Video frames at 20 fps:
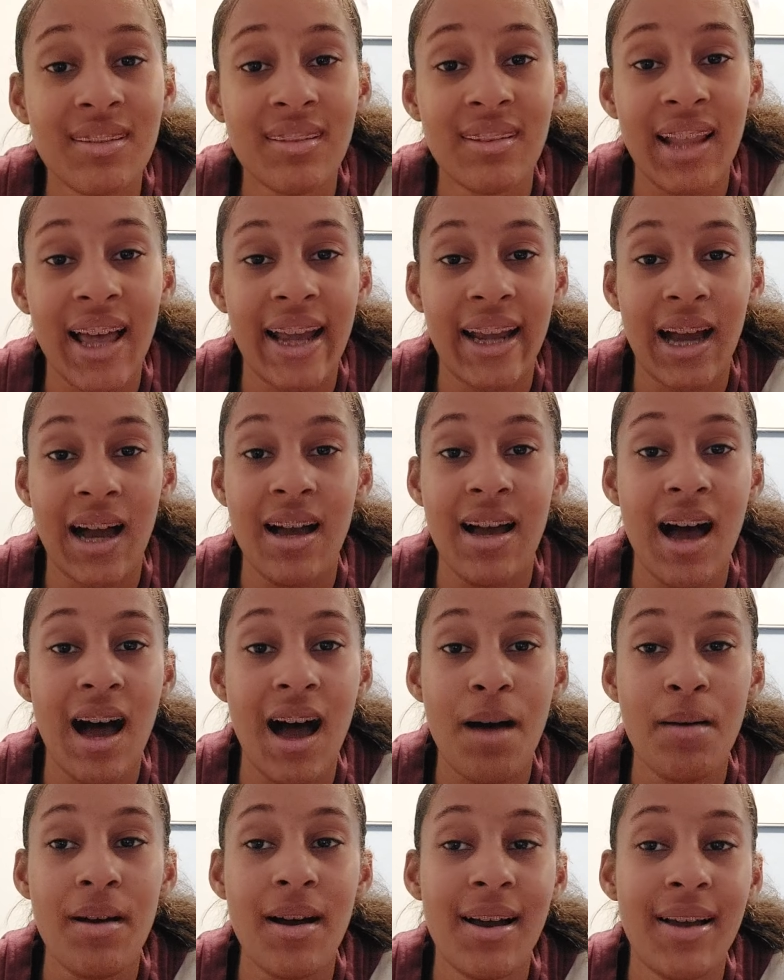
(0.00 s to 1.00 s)
Like
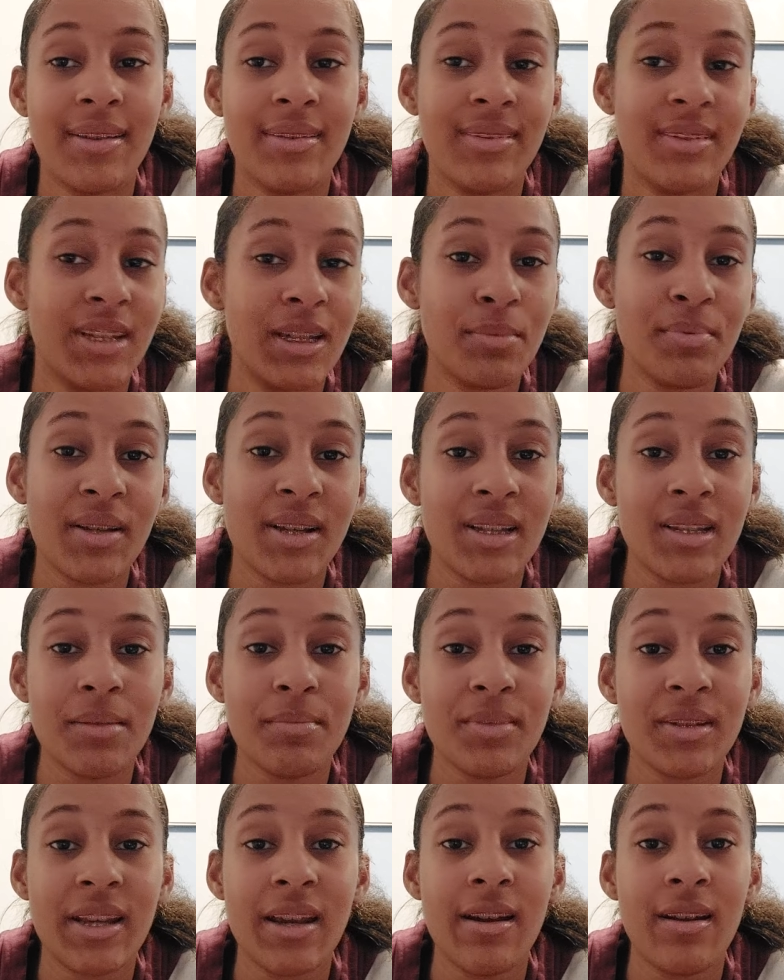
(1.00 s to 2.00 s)
I, just because
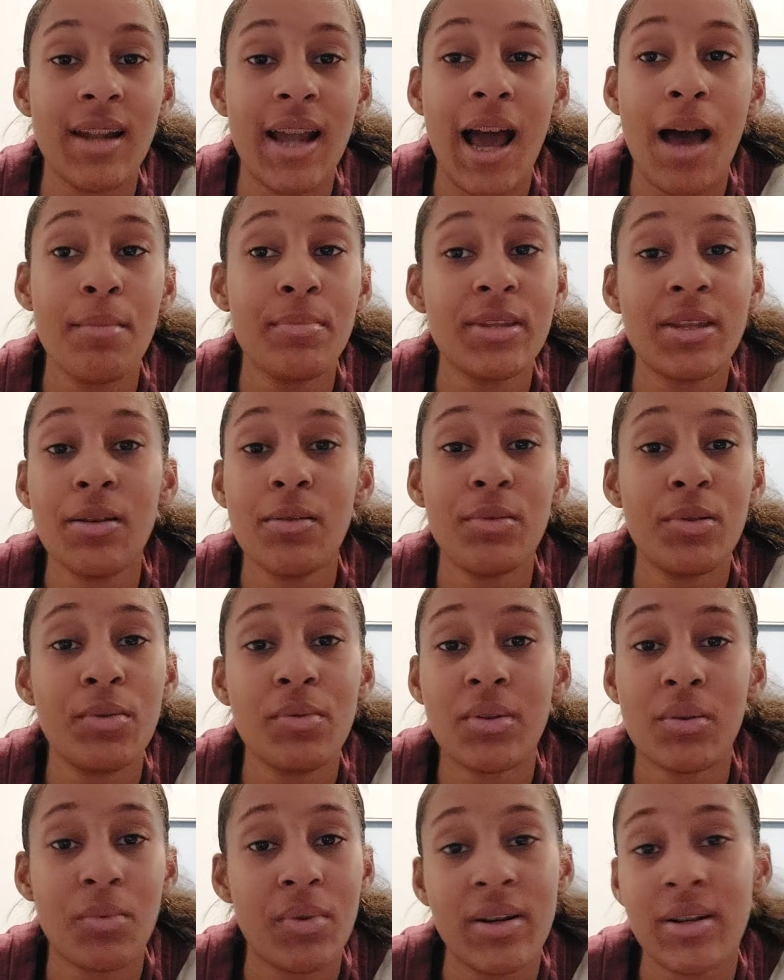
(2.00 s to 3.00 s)
I'm scared, like I'm still
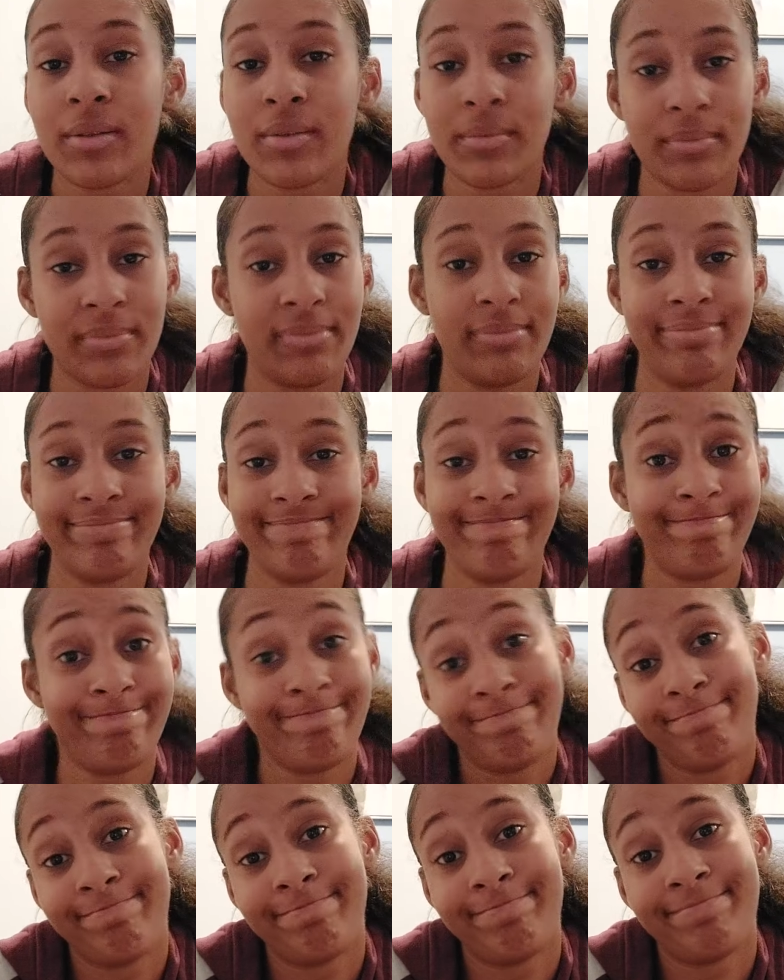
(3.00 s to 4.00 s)
doing the work.
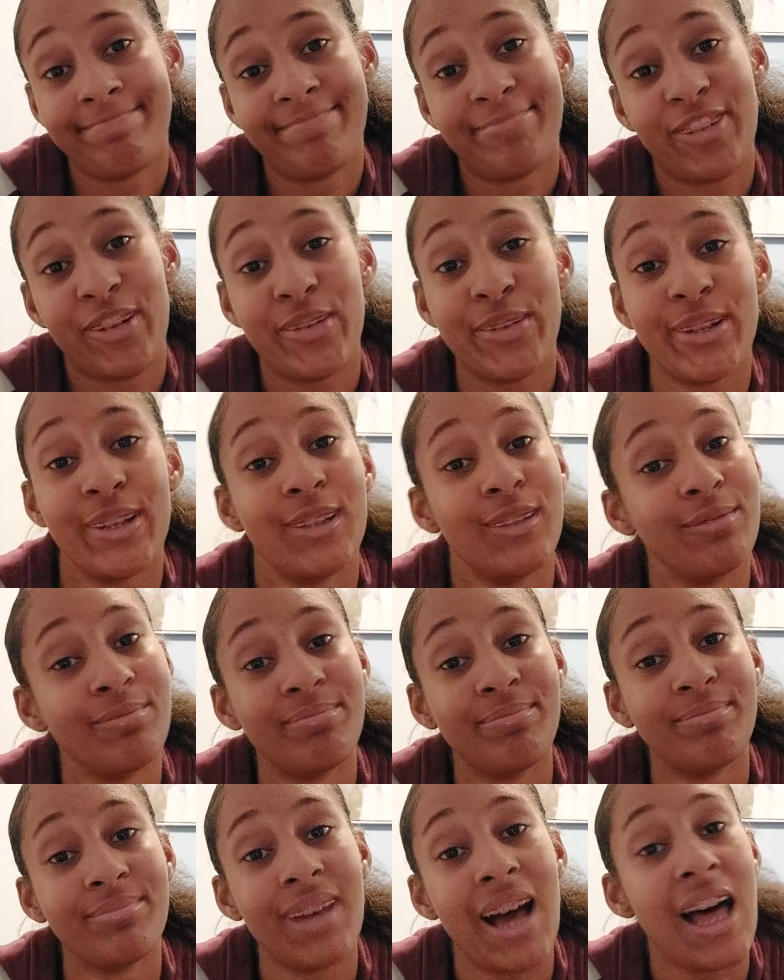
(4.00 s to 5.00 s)
For real.
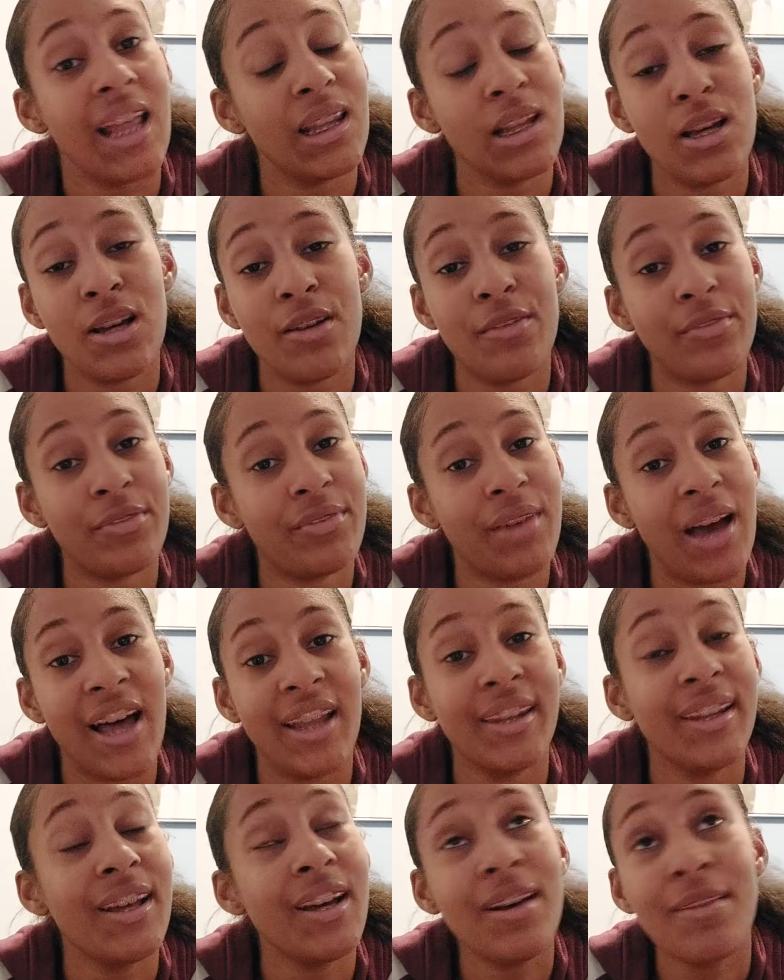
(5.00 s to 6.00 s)
I love I
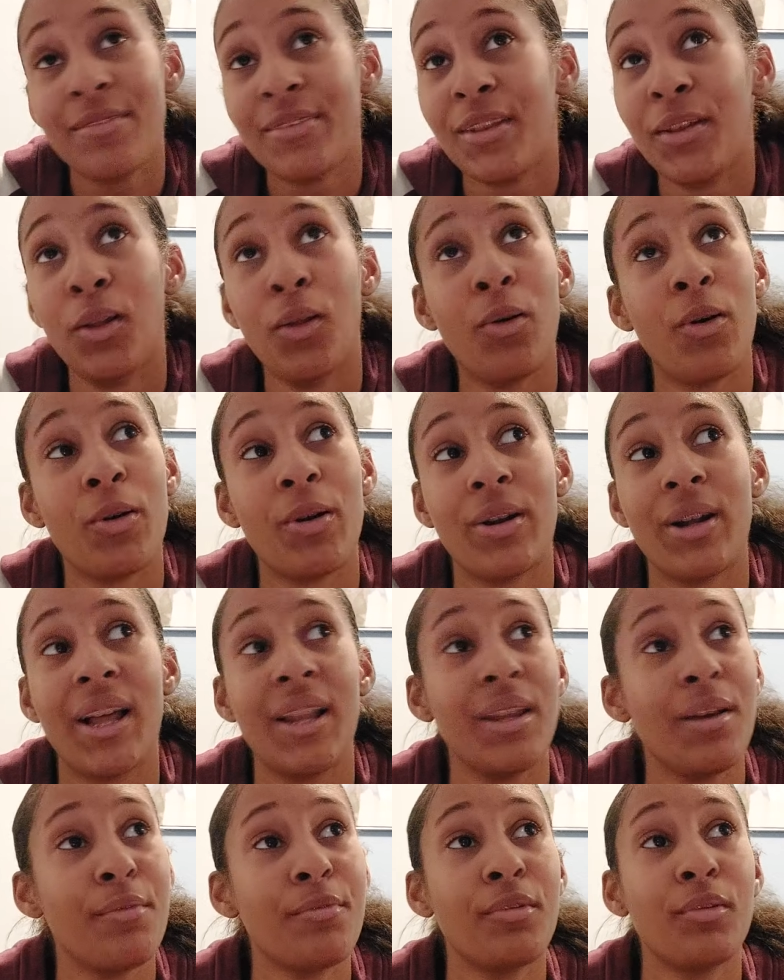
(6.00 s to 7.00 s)
love the Lord. I
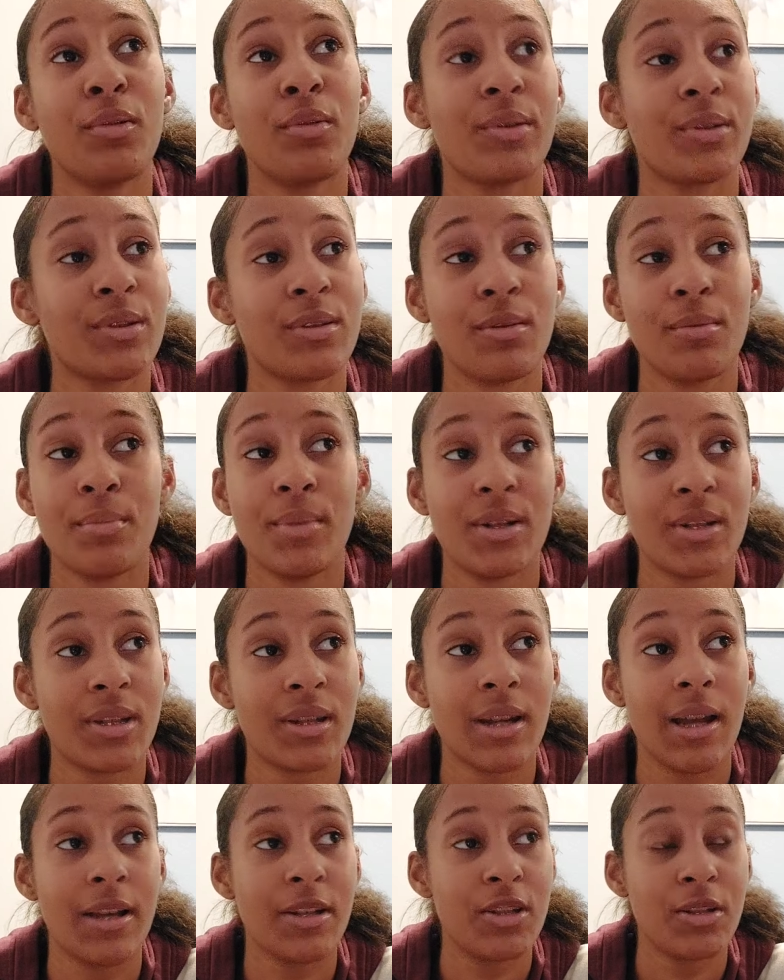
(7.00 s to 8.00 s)
love the Lord so much
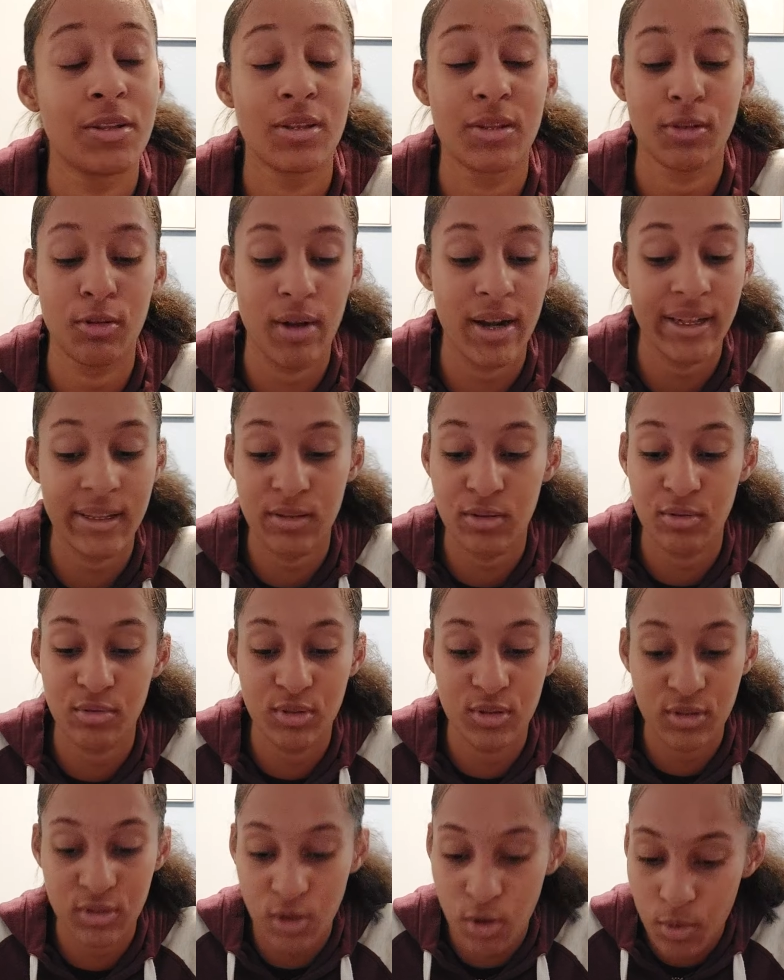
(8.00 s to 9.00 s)
and I just gratitude
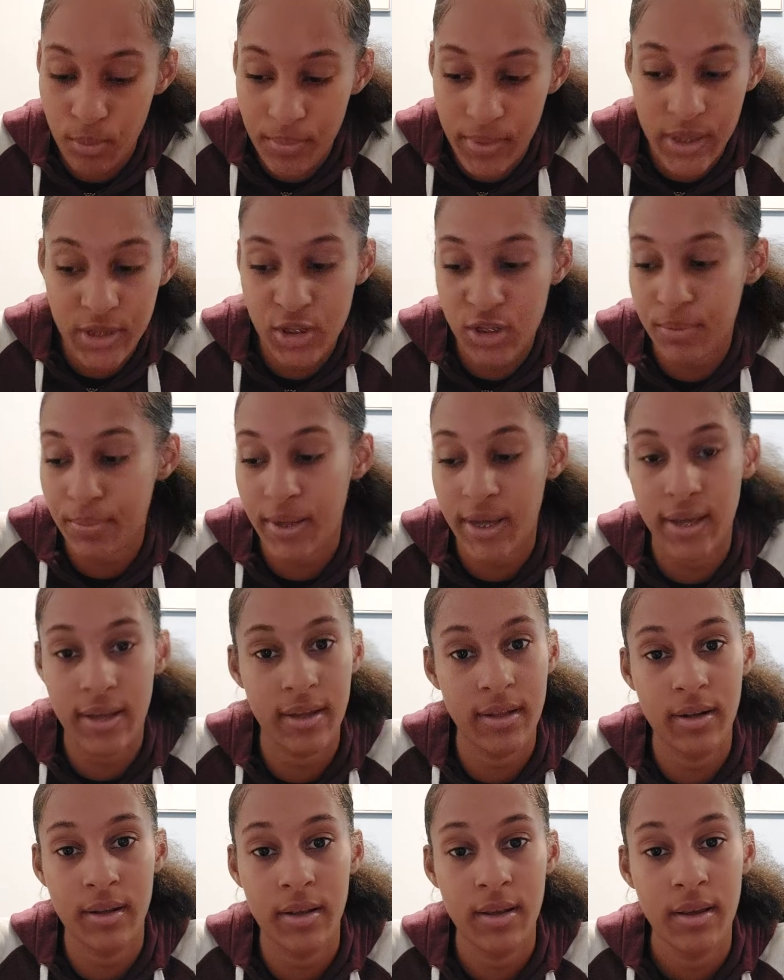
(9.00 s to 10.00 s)
so much,
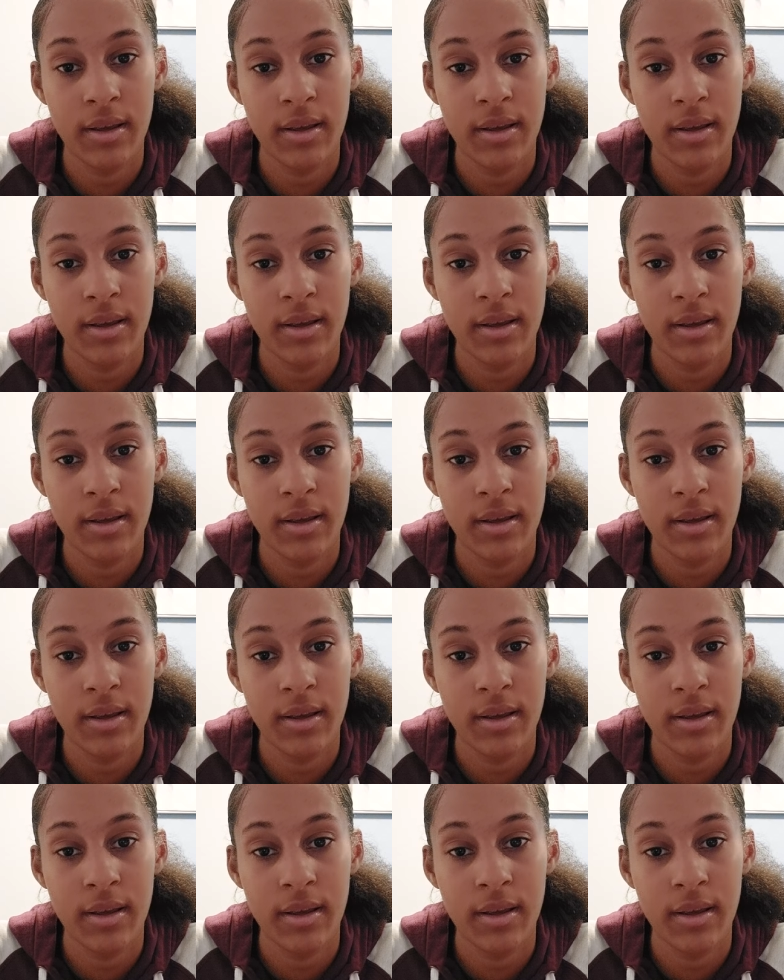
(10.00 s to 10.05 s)
man.